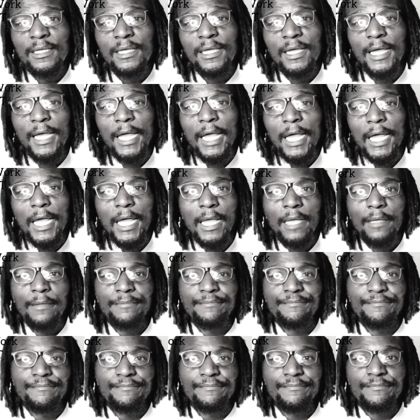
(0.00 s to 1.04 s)

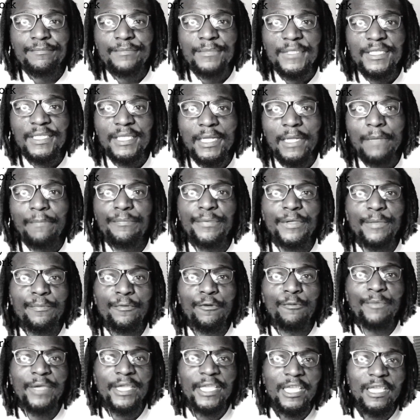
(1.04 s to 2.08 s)
Certain
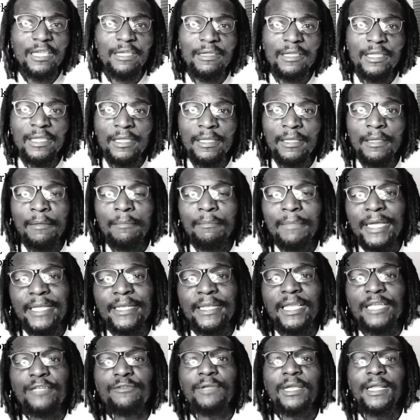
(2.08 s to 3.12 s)
people making my
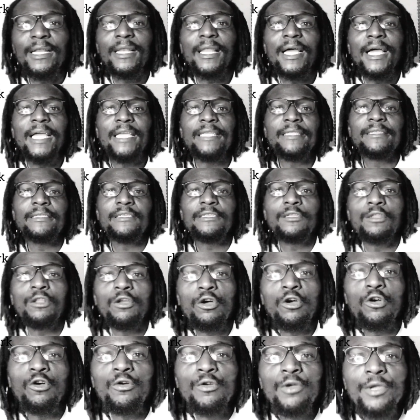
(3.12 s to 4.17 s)
network line
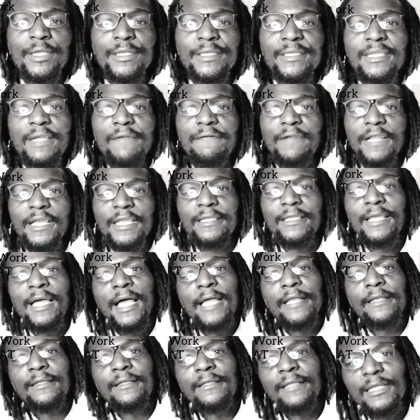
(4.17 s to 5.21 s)
slow and stuff like
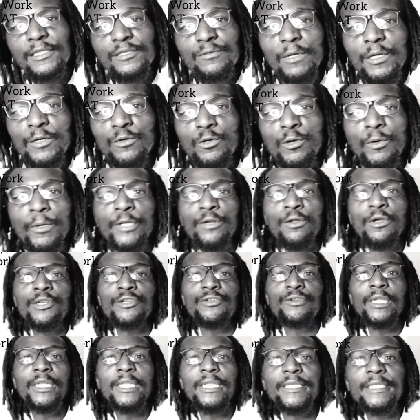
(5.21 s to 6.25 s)
that. That's when we were not
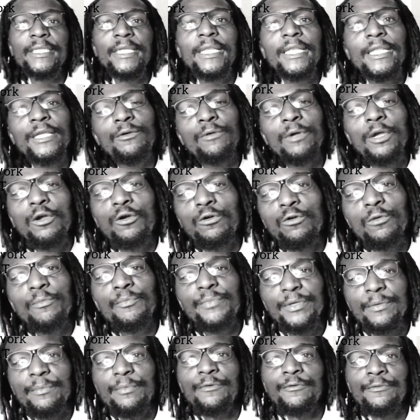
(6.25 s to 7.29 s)
really dealing with cool
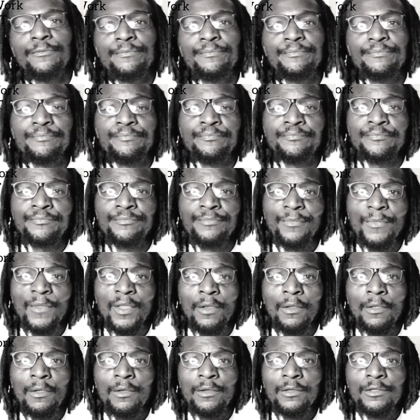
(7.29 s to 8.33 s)
people.
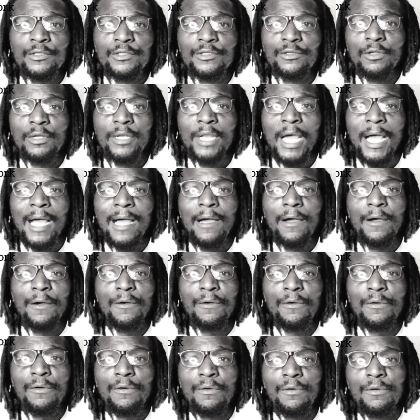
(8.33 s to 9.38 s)
So
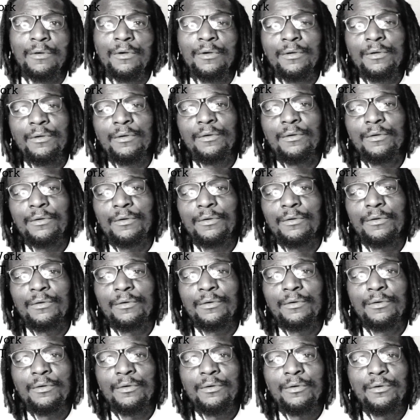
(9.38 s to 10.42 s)
now
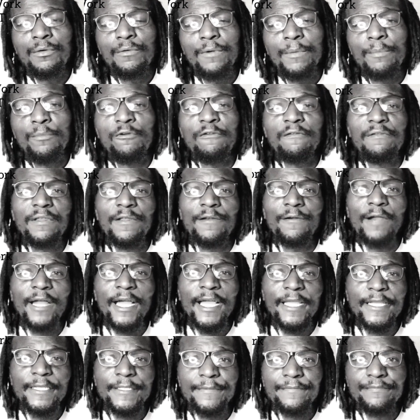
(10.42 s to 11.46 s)
we we're moving
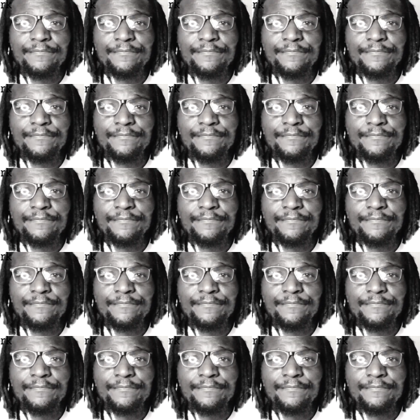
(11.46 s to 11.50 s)
right.